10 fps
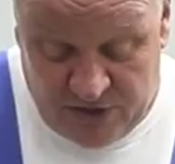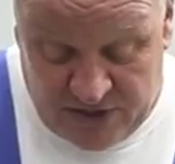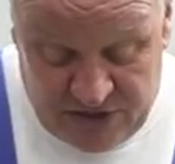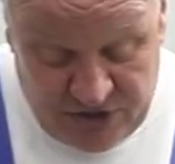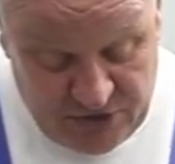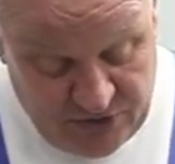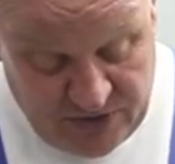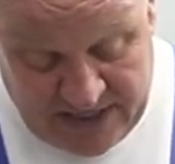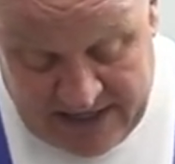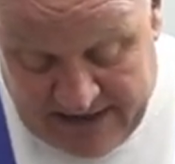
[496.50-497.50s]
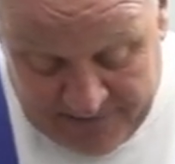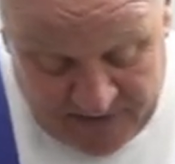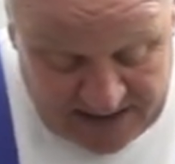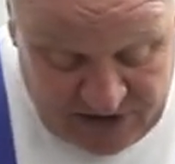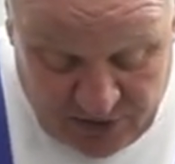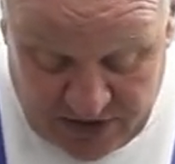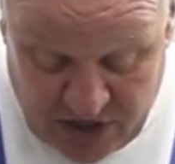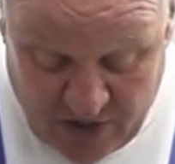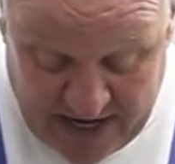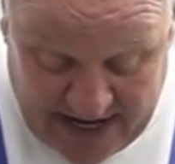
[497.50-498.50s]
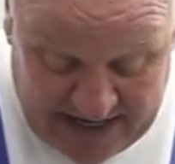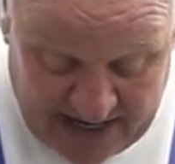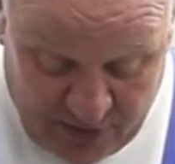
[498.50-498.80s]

you can do is you can go ahead and